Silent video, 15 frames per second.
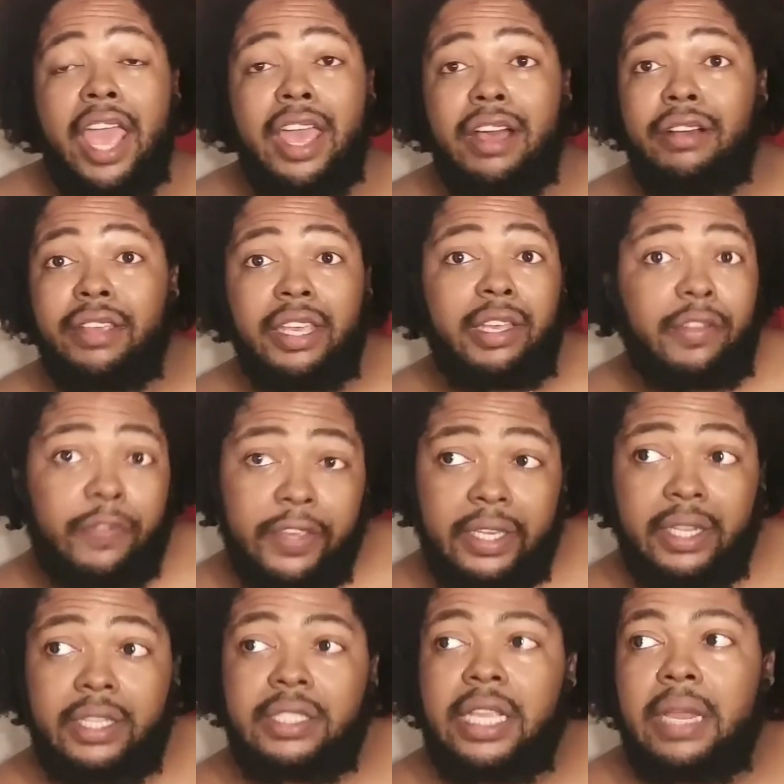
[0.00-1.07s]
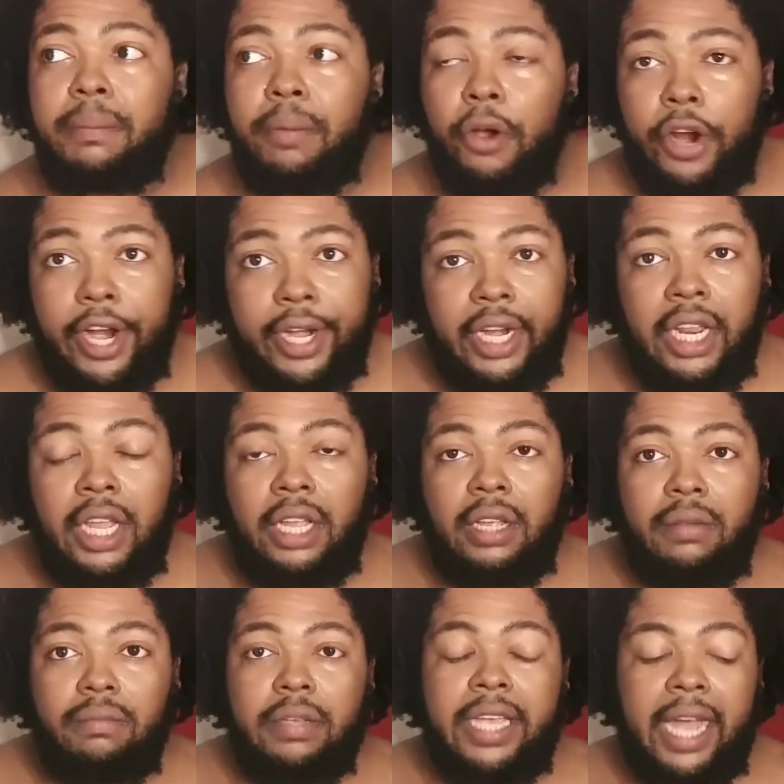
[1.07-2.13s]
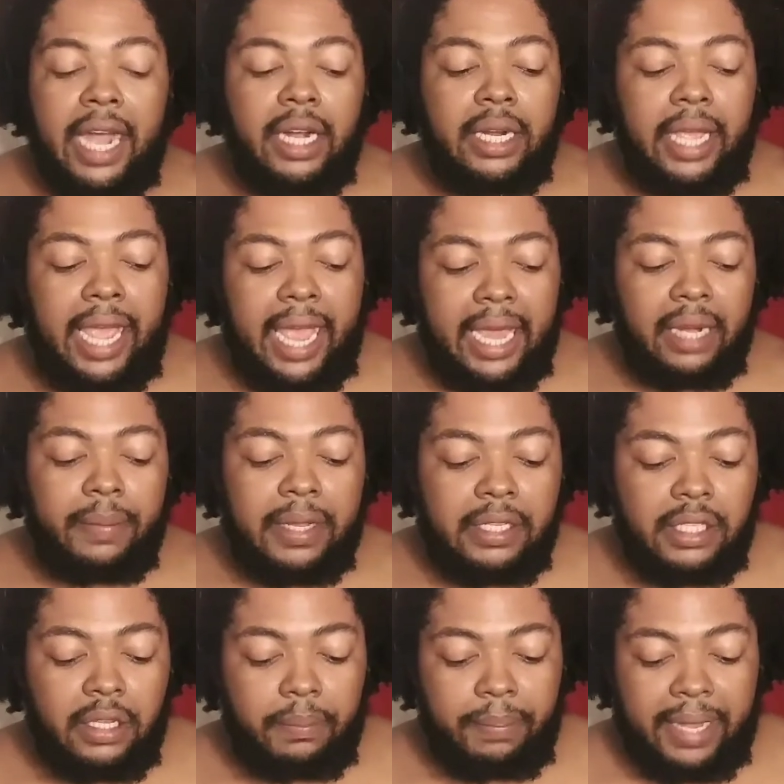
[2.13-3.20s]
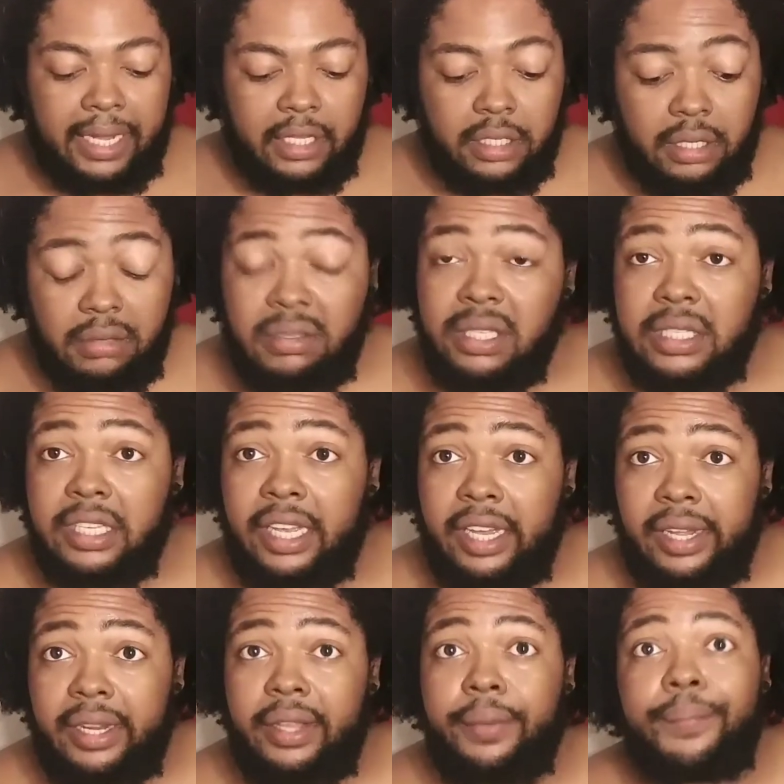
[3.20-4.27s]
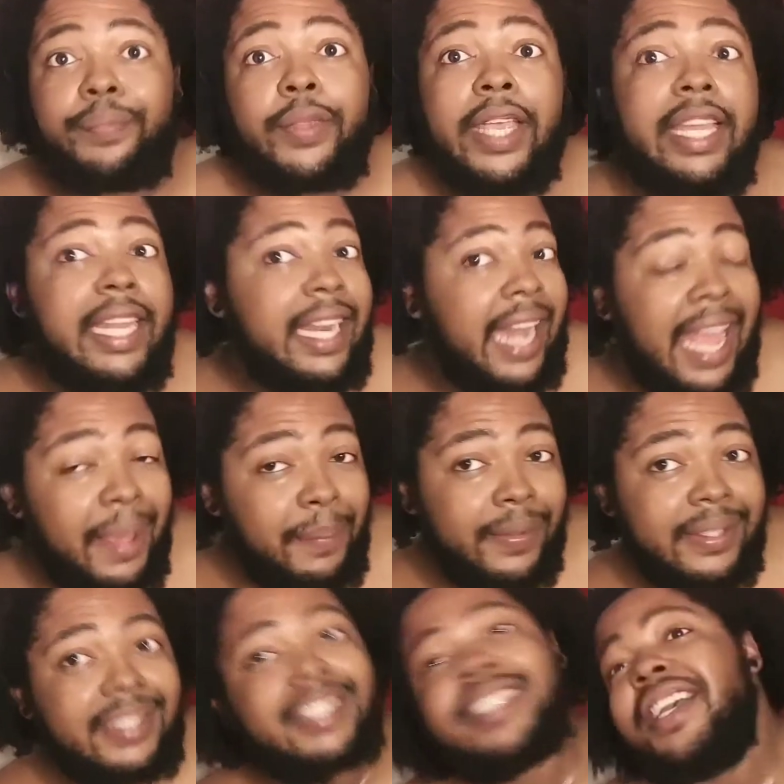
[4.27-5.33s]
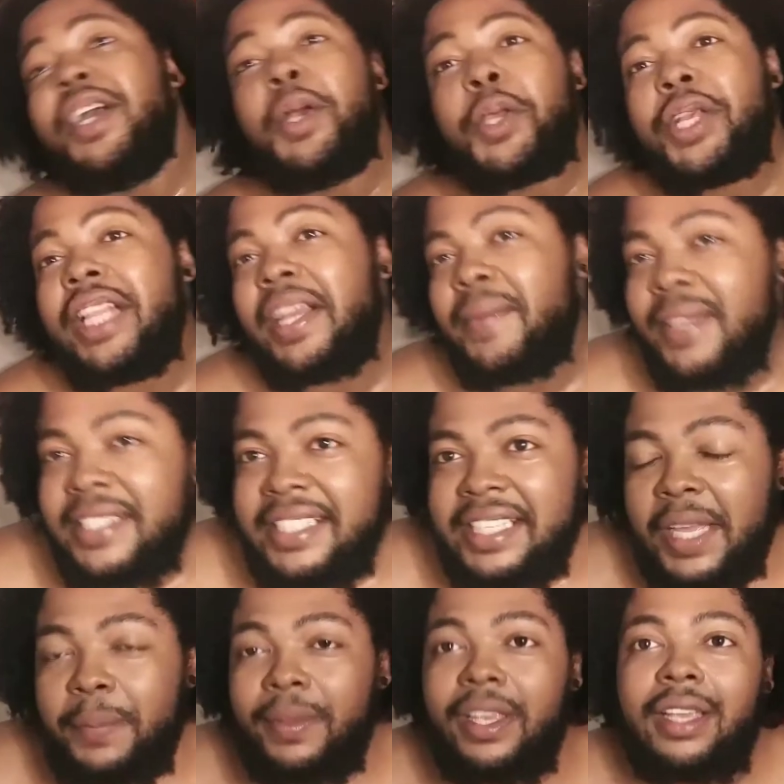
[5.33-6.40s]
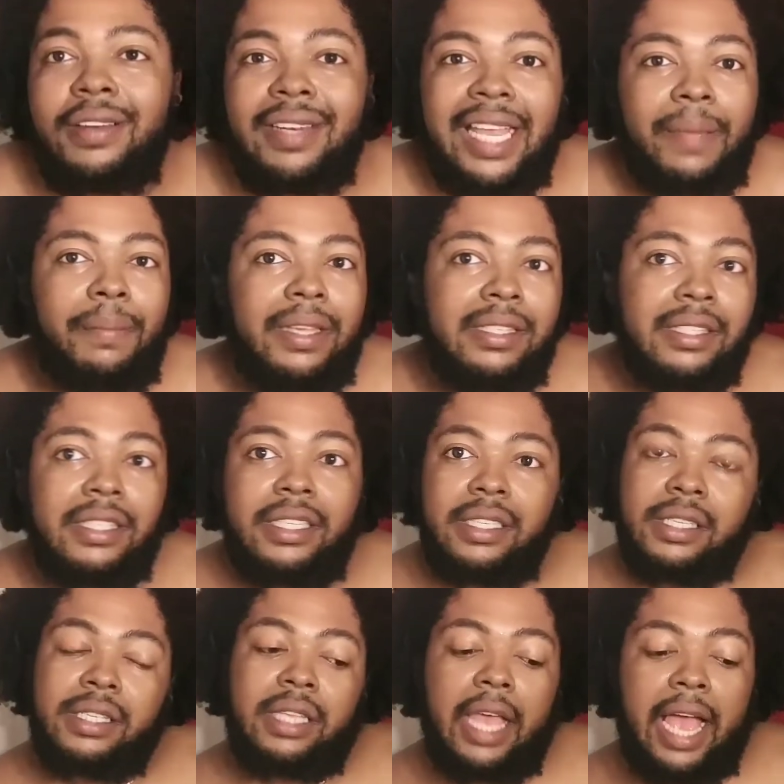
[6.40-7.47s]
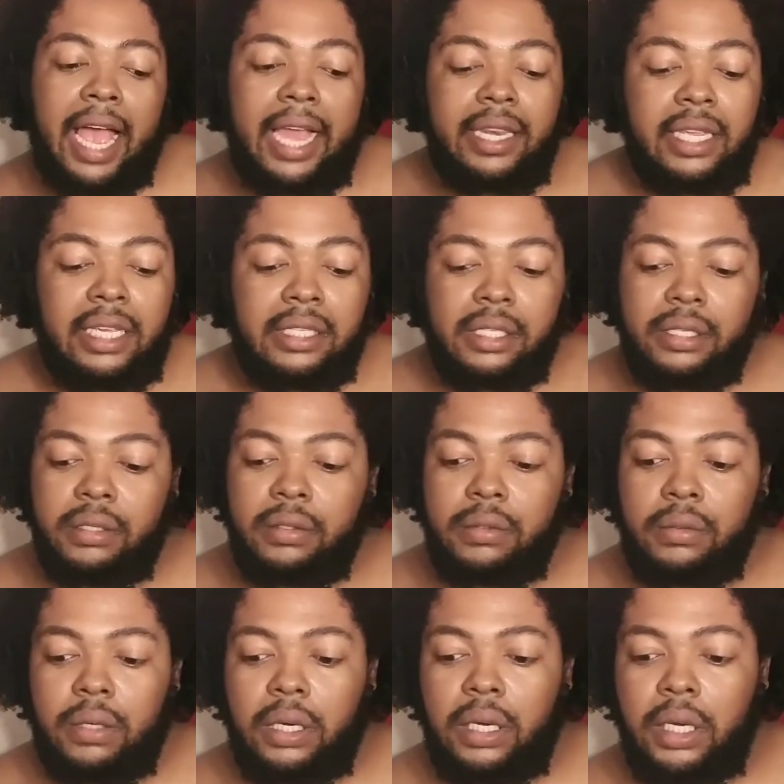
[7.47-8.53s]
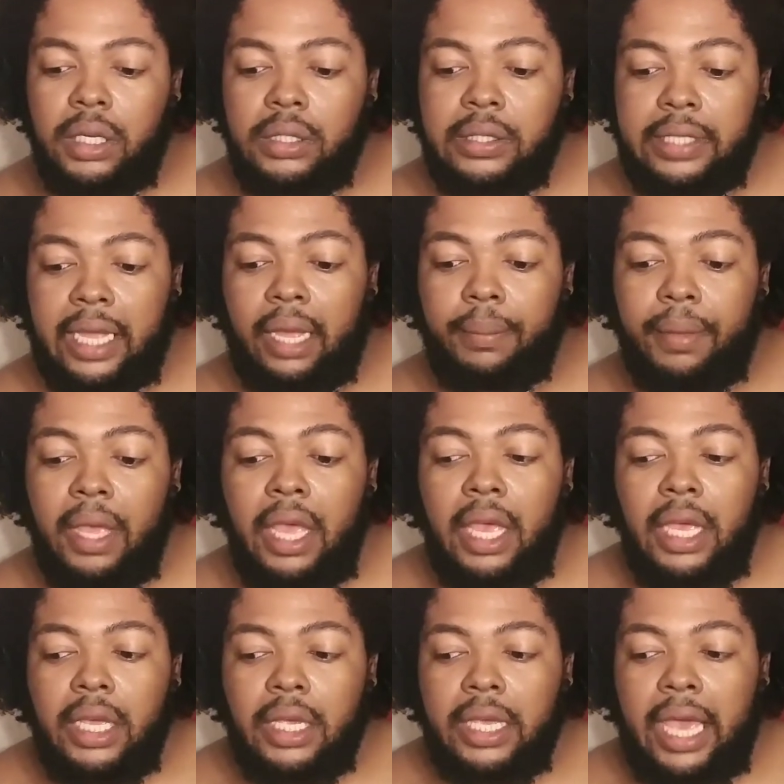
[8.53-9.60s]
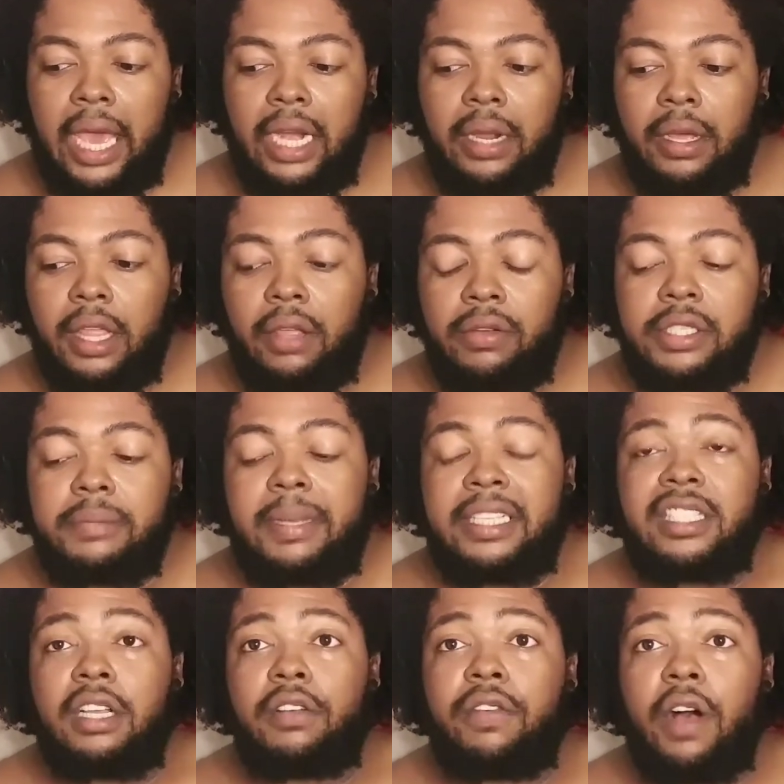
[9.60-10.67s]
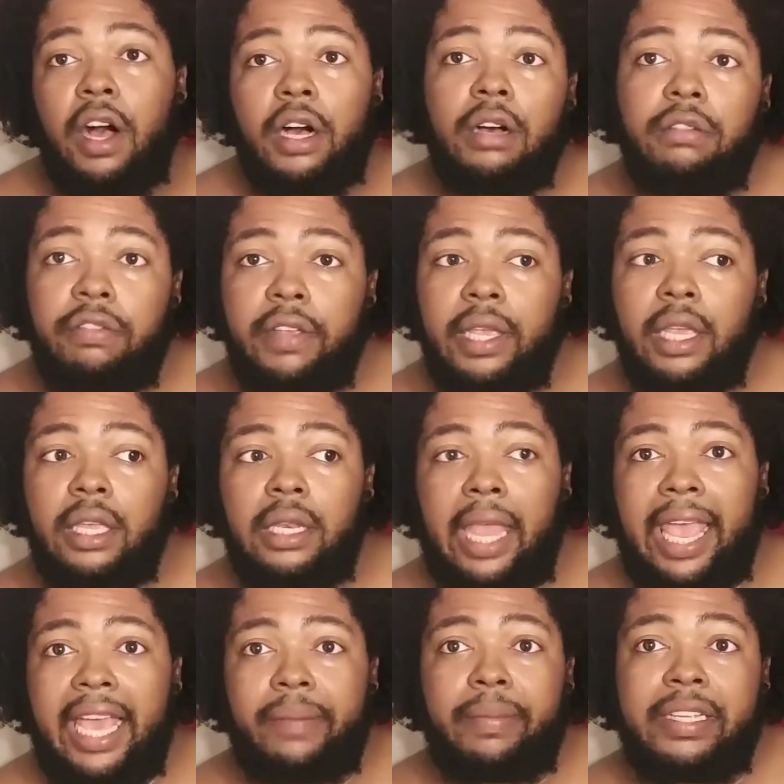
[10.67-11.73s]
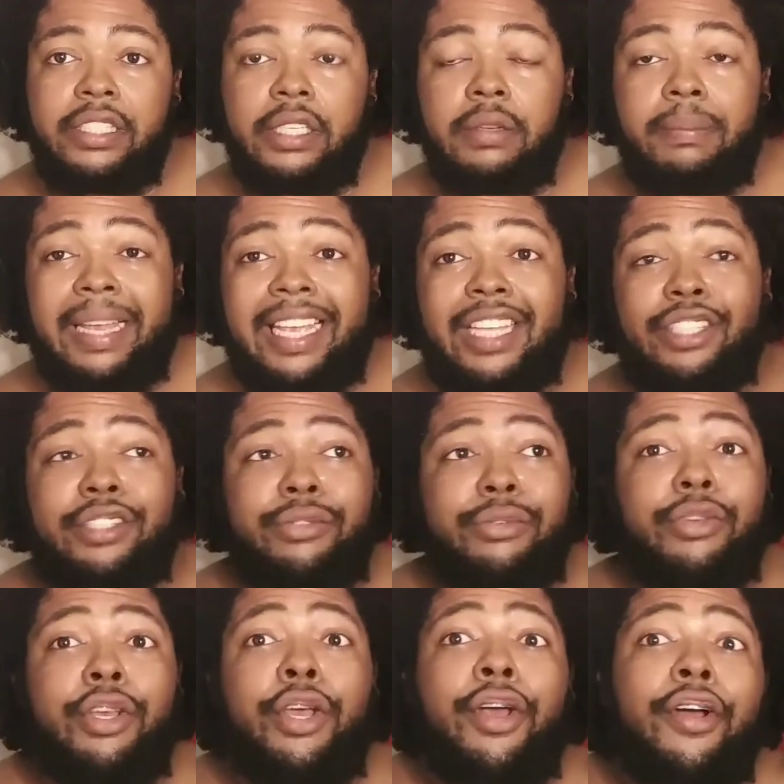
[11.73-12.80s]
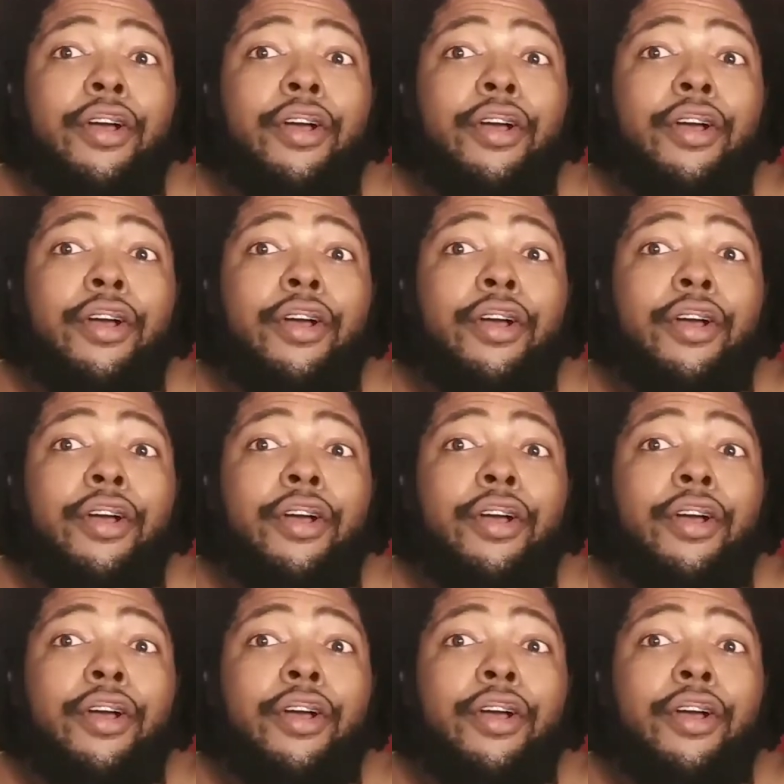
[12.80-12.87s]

hell yeah fitness and part kind of adding myself back to society. And it happens. Like, what does that mean? That means this. I need to stop kind of closing myself off and add myself back into